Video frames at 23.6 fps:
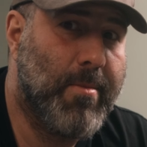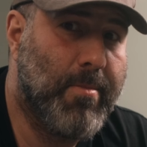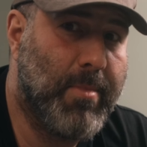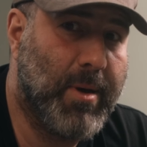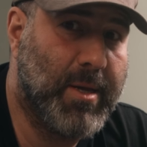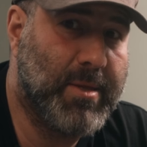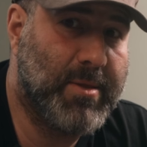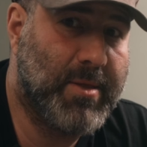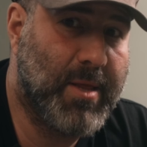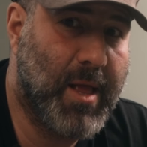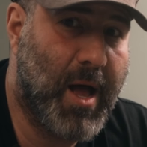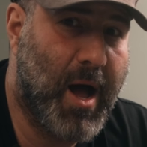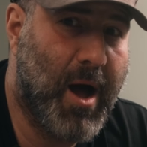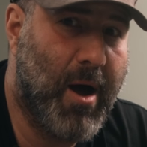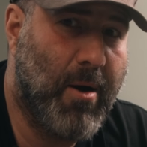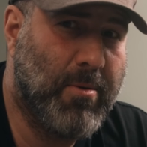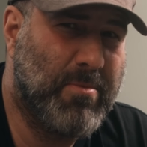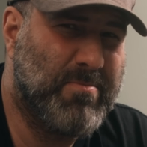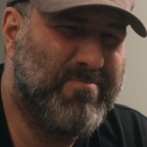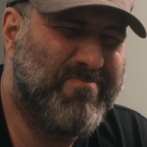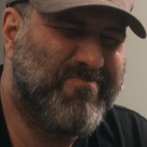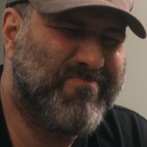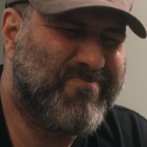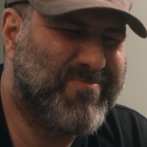but now
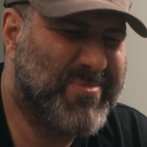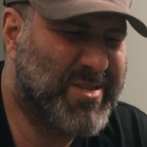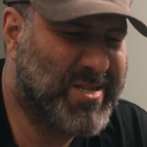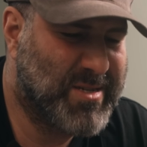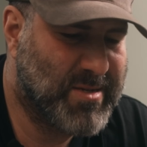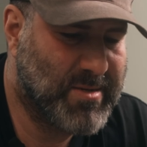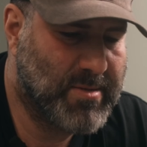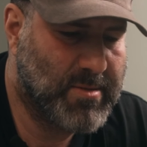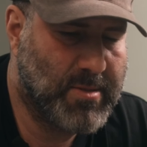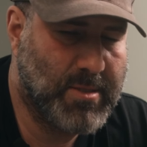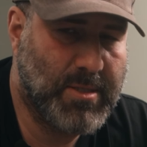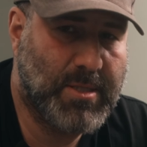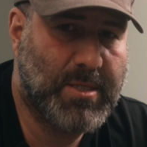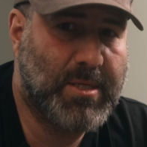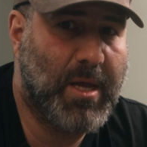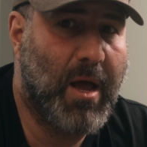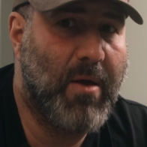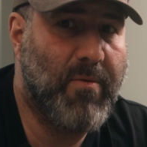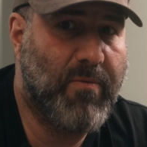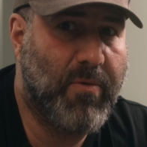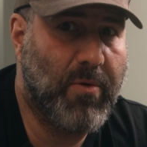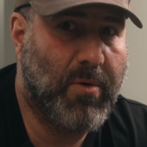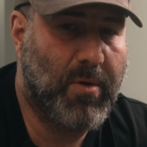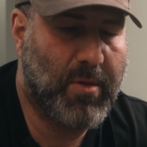it's
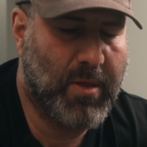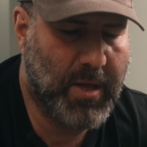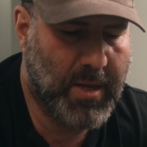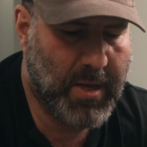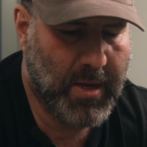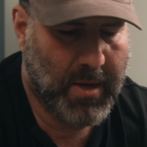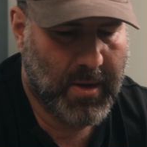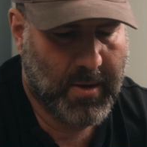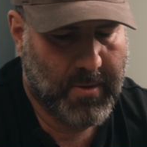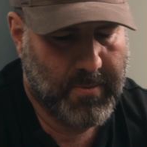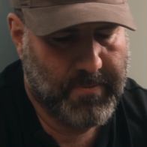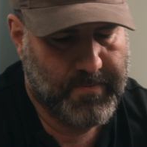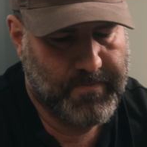time for cleaning.